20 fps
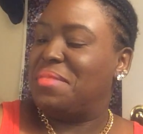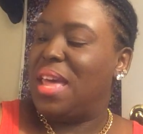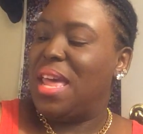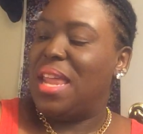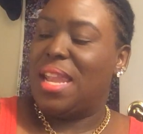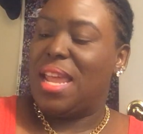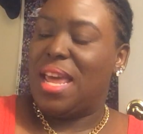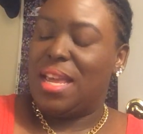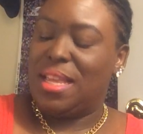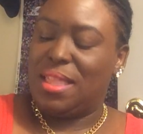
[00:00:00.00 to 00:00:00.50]
I
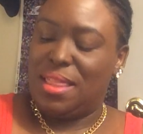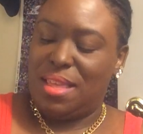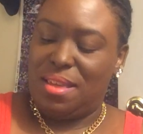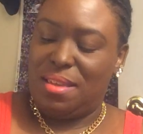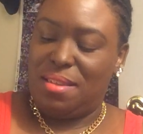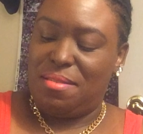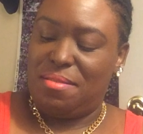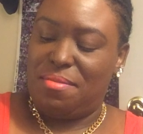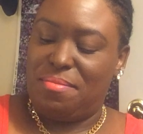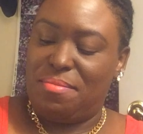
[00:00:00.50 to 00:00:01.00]
like
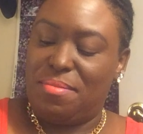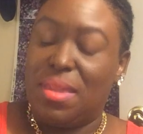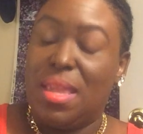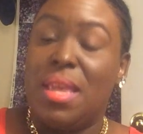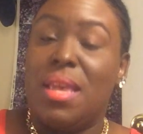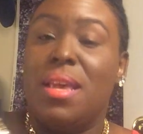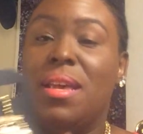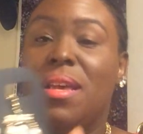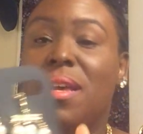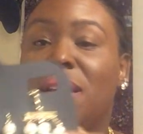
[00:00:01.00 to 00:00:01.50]
that.
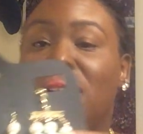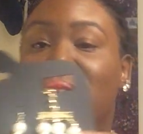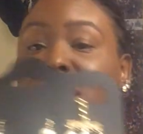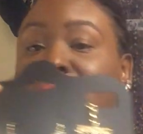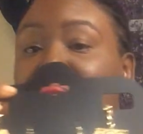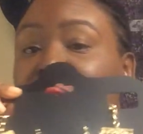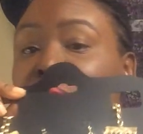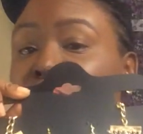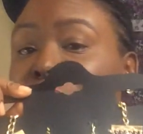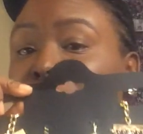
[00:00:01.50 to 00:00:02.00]

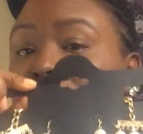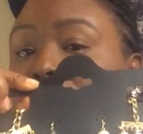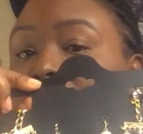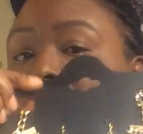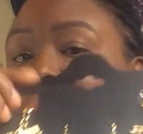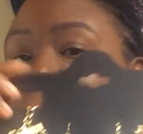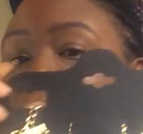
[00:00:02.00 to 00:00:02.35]
So